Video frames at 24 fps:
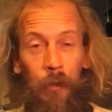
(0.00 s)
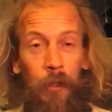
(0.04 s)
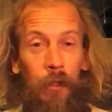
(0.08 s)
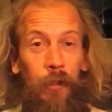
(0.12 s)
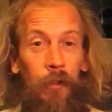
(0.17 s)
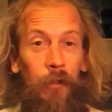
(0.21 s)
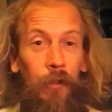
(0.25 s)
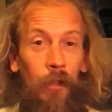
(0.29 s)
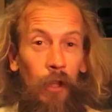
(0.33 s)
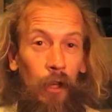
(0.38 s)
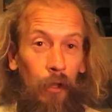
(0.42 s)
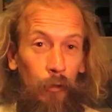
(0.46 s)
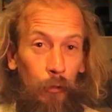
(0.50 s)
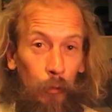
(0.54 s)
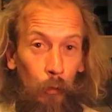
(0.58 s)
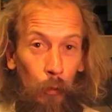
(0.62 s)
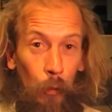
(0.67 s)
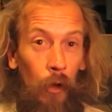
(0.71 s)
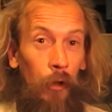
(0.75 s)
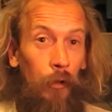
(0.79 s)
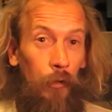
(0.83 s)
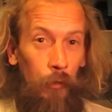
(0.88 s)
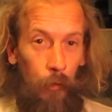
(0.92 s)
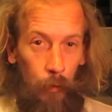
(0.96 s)
start to
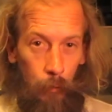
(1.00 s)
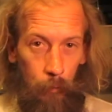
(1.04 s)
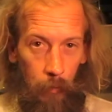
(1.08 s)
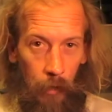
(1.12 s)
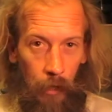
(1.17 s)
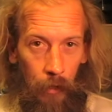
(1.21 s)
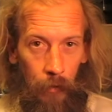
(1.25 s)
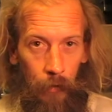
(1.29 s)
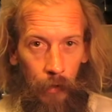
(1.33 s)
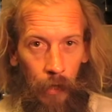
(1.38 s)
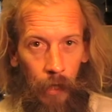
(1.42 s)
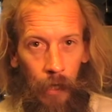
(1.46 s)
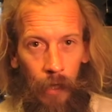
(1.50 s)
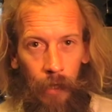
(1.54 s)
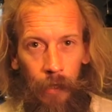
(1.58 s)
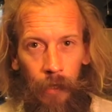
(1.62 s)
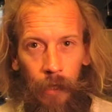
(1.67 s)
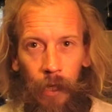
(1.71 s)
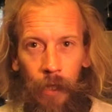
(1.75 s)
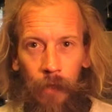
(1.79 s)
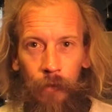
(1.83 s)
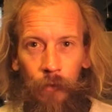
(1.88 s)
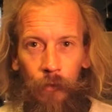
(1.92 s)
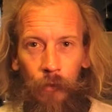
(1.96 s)
wonder about that,
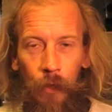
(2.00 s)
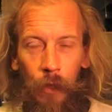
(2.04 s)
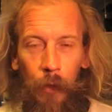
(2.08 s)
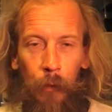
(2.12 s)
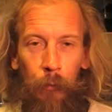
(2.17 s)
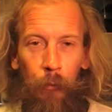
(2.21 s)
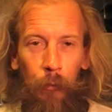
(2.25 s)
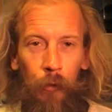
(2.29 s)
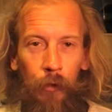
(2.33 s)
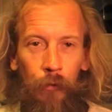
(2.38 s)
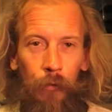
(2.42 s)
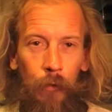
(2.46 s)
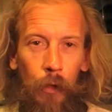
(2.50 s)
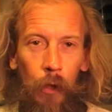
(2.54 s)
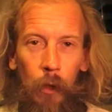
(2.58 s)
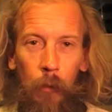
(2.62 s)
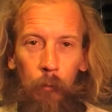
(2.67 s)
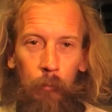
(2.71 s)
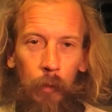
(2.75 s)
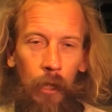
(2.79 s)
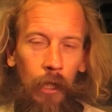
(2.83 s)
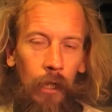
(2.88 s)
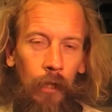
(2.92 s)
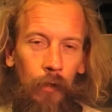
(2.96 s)
and we've
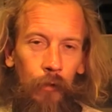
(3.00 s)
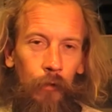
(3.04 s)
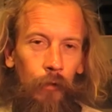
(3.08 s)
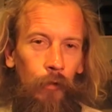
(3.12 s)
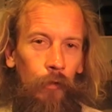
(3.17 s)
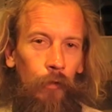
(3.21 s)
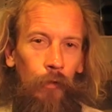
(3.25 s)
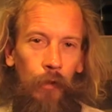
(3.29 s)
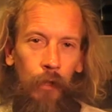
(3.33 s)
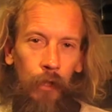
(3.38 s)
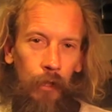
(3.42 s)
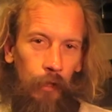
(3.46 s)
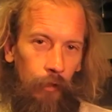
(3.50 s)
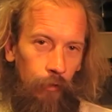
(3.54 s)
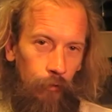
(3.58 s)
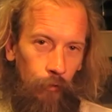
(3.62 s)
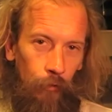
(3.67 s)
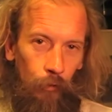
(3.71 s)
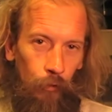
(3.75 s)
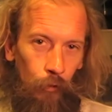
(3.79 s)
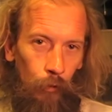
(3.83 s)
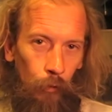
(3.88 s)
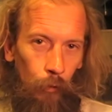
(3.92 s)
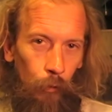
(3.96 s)
got billions of years
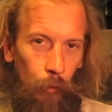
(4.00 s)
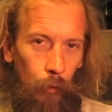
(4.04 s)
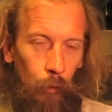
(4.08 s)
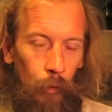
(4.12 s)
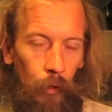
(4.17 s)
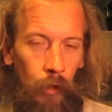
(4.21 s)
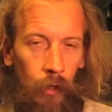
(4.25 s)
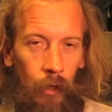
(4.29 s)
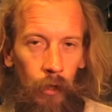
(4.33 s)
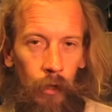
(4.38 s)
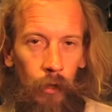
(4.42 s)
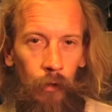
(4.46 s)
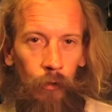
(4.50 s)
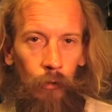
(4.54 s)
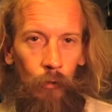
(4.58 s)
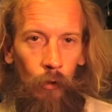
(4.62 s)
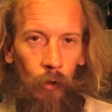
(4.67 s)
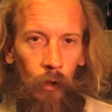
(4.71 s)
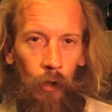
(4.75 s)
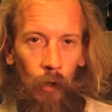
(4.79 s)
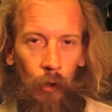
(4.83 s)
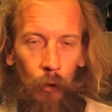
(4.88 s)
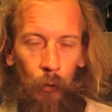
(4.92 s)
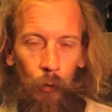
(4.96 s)
to
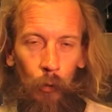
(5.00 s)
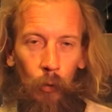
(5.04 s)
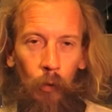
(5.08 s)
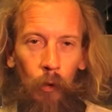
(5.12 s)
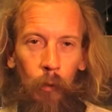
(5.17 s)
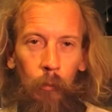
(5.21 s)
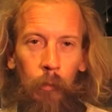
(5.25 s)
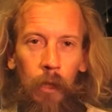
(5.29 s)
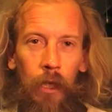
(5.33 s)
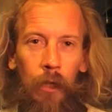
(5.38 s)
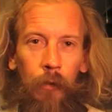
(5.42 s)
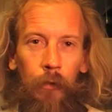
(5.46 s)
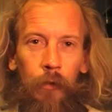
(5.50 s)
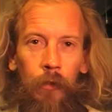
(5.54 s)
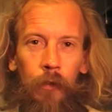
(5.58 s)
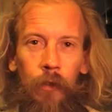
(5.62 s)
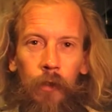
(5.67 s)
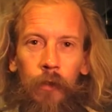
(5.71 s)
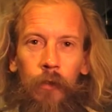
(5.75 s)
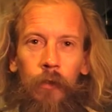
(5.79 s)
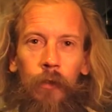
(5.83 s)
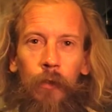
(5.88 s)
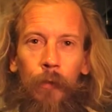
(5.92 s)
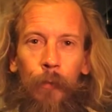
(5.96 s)
learn all about
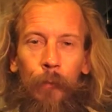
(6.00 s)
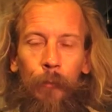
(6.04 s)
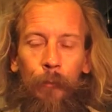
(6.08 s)
it.